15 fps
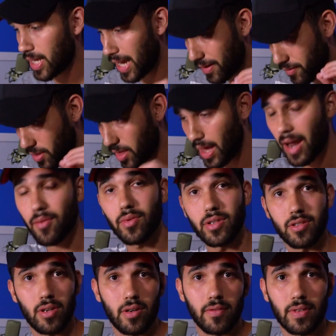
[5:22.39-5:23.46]
have that
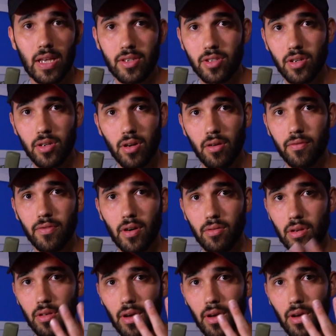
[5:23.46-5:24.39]
reserved as your Note phone.